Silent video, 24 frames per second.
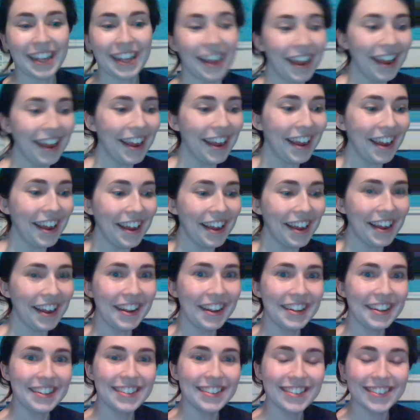
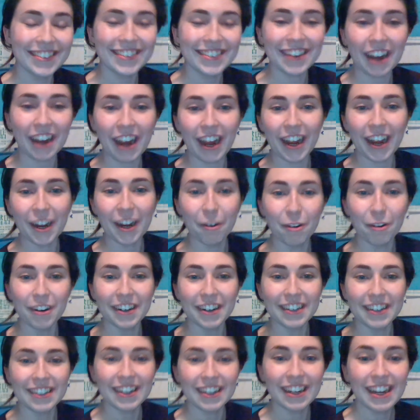and I
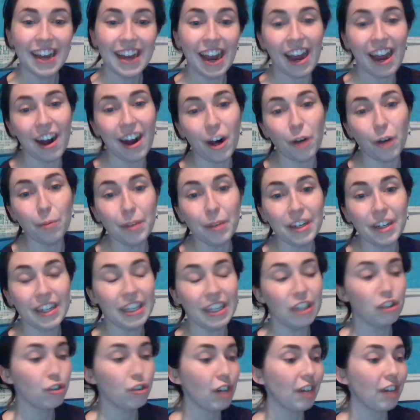want I'll
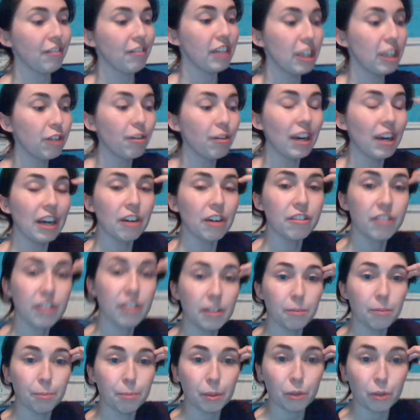be traveling around
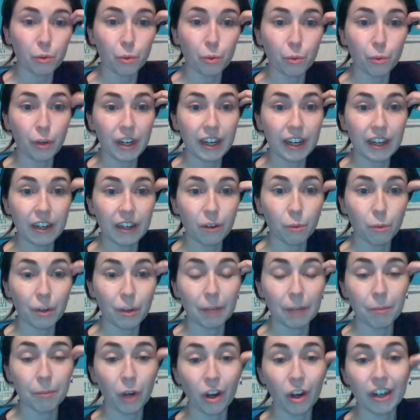between when
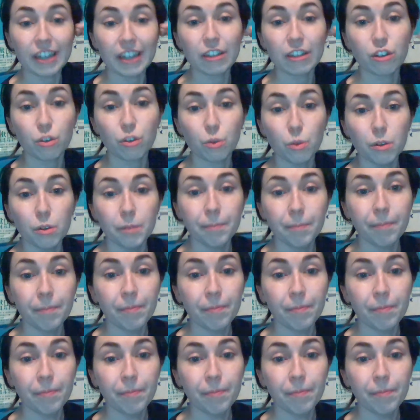I'm not at school.